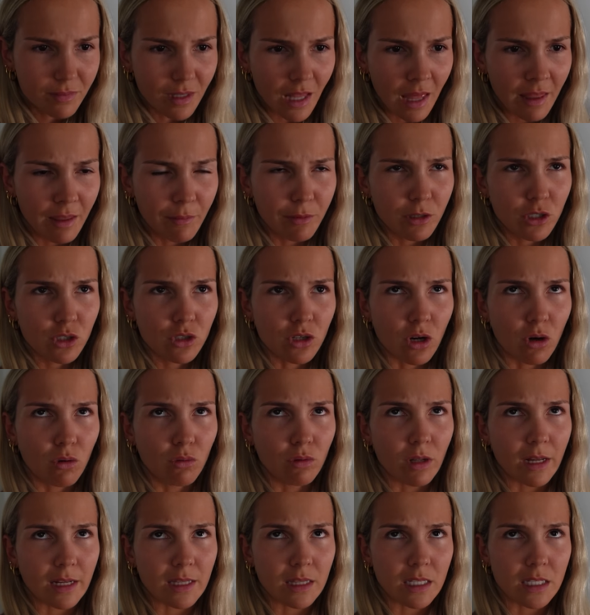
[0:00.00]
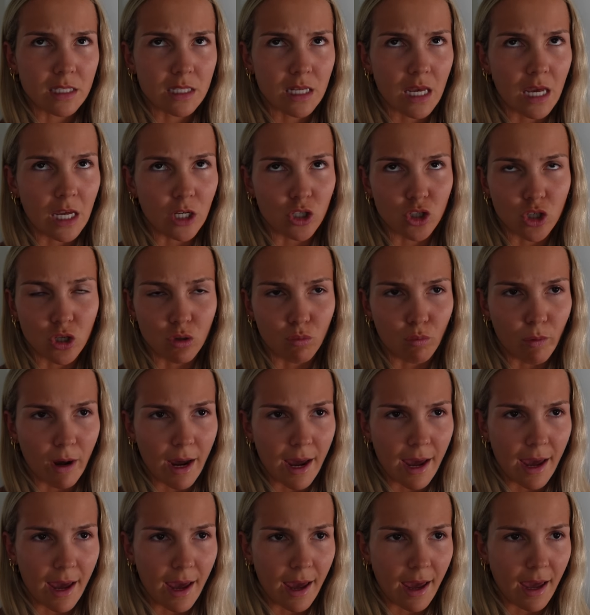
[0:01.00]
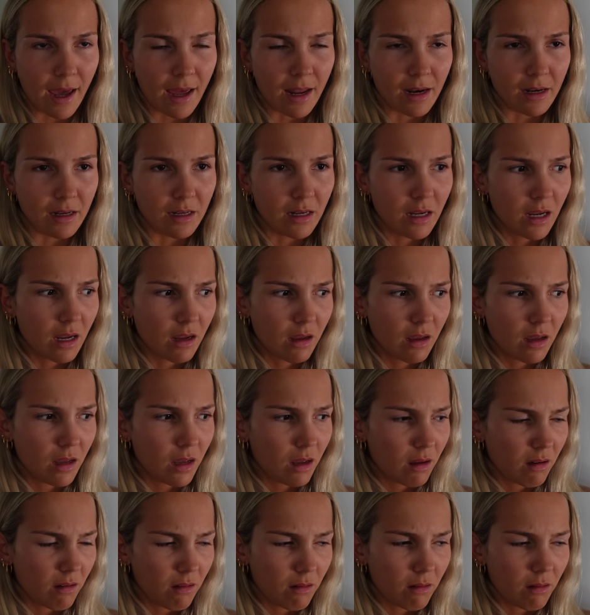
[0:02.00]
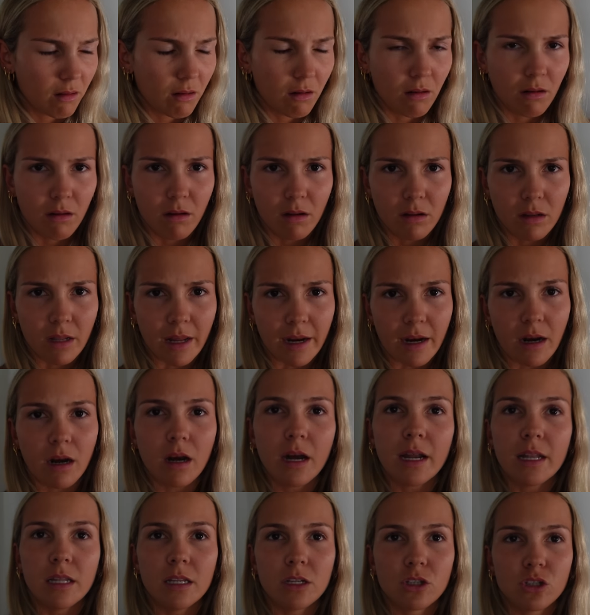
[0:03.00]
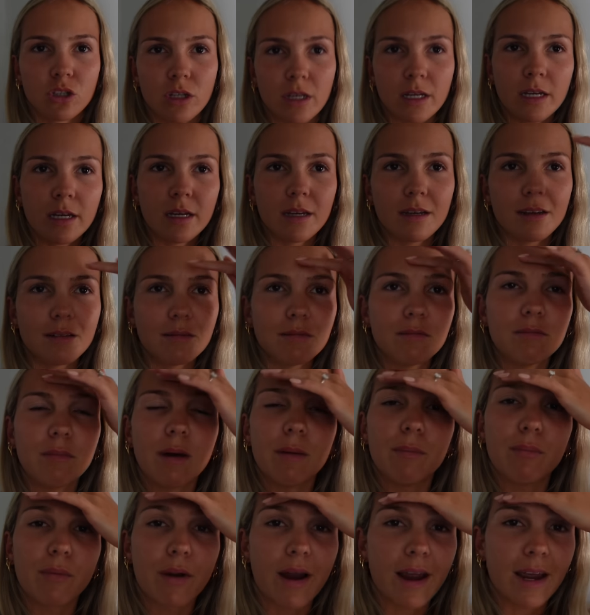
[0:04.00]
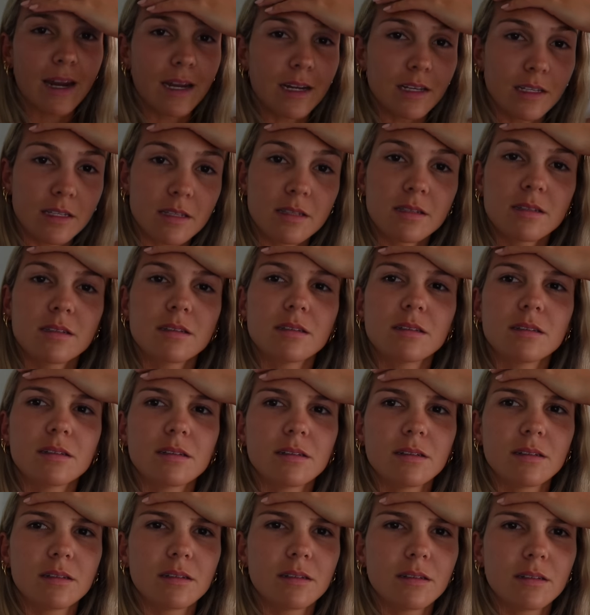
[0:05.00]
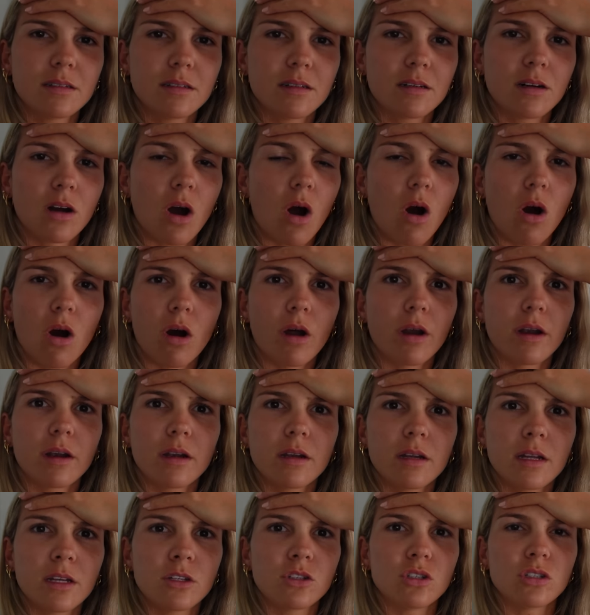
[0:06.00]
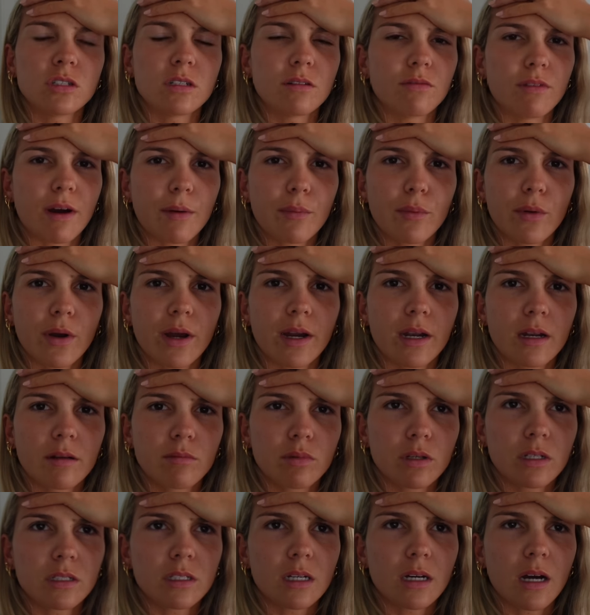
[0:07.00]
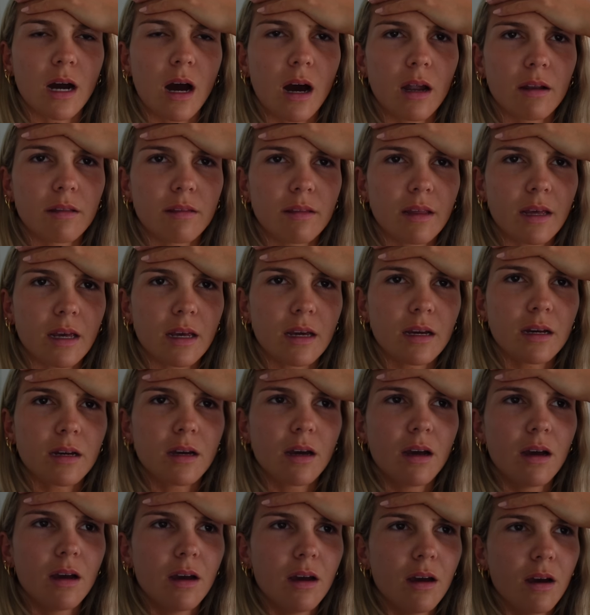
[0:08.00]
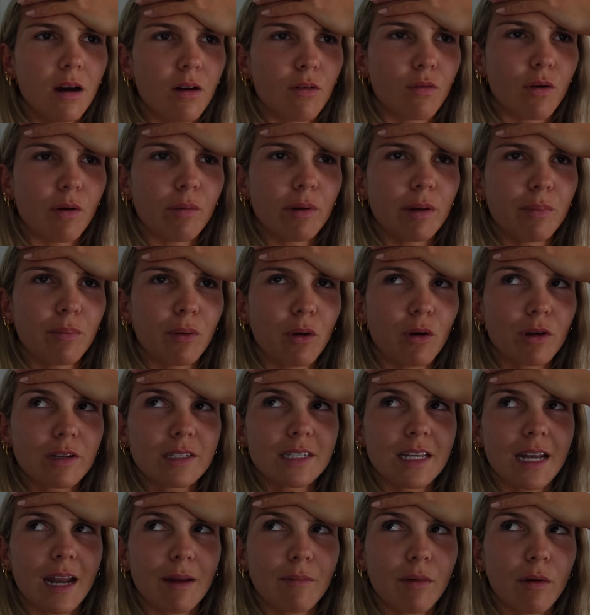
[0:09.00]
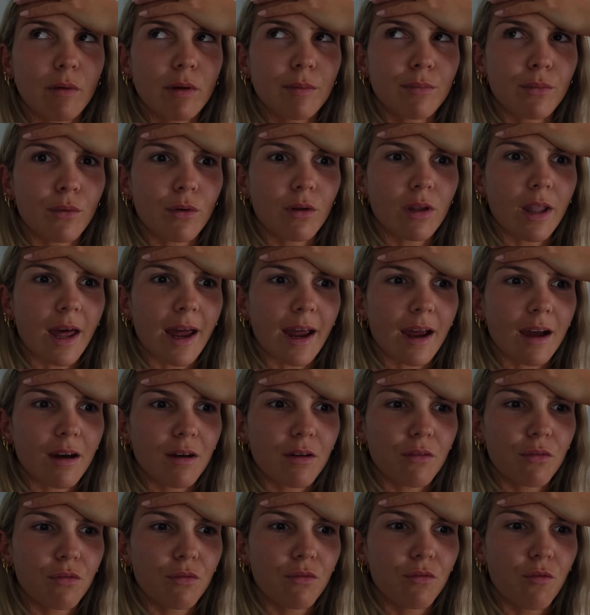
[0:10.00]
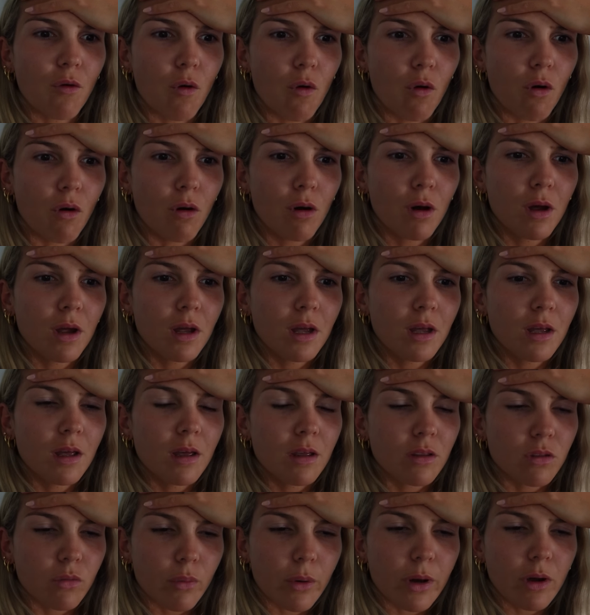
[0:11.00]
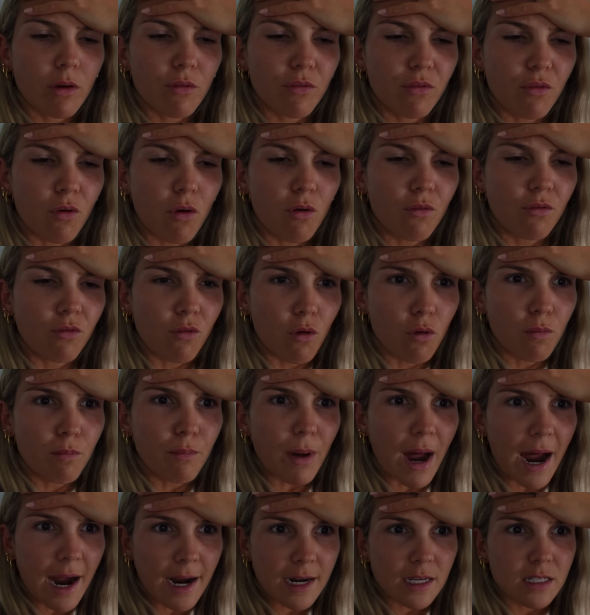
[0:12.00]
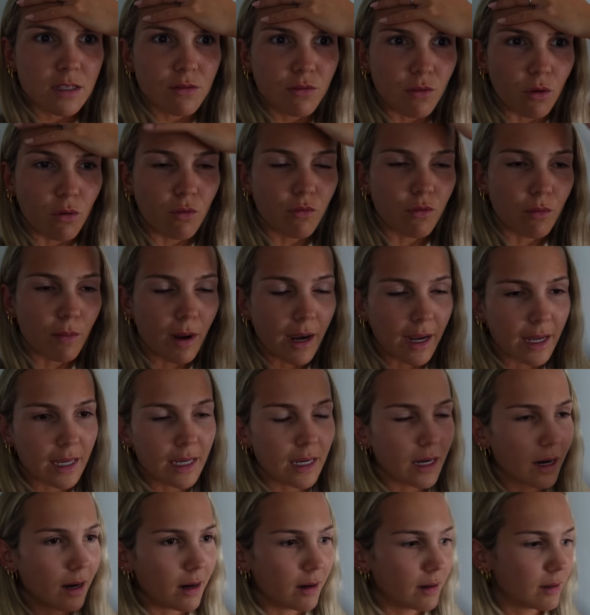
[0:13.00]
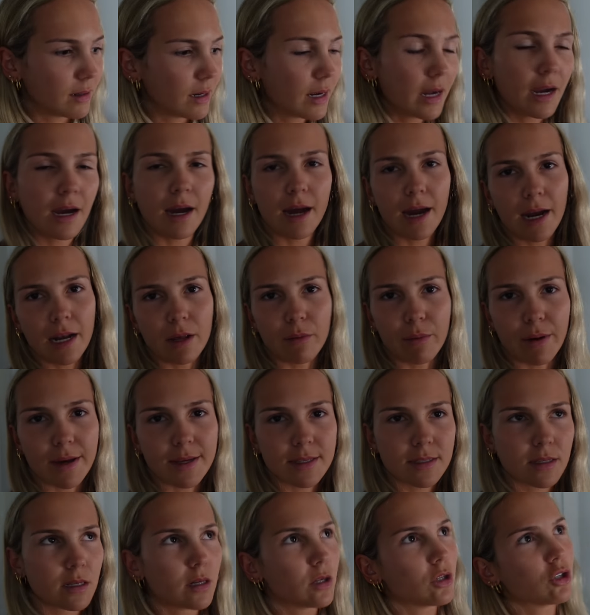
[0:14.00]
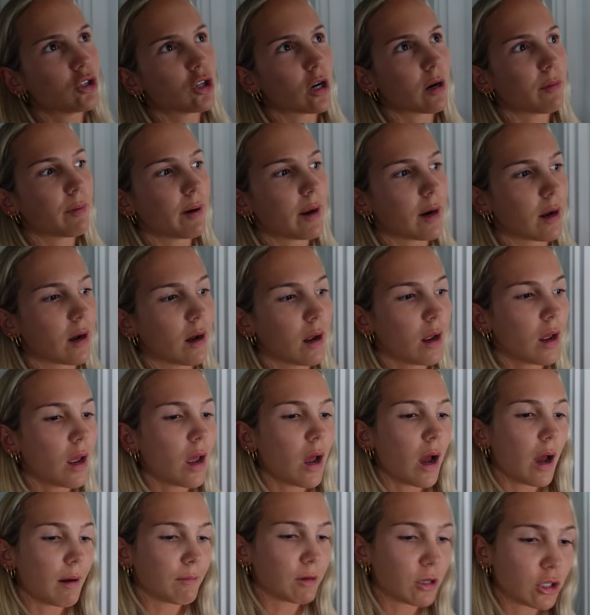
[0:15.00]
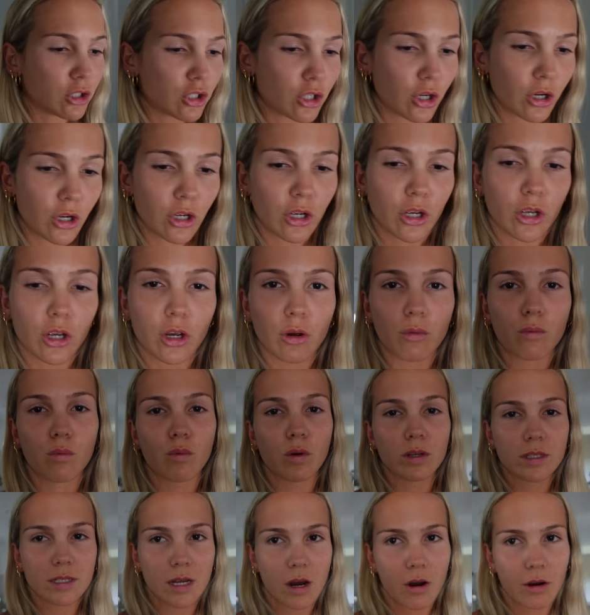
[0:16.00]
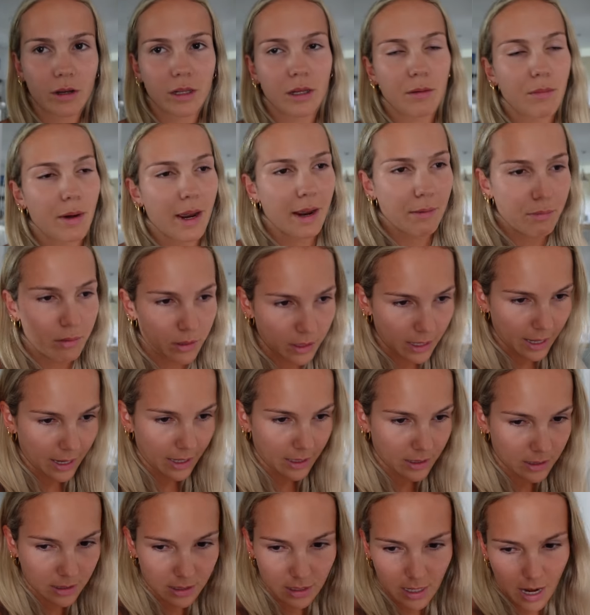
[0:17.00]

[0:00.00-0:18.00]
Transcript: And then we just got all like this kitchenware and like I literally, my brain is gone. It's just evaporated because I can't think of what we bought today. But we bought like four, three or four full bags full from Ikea. Anyways, shut up Hannah. I'm going to show you what's currently my place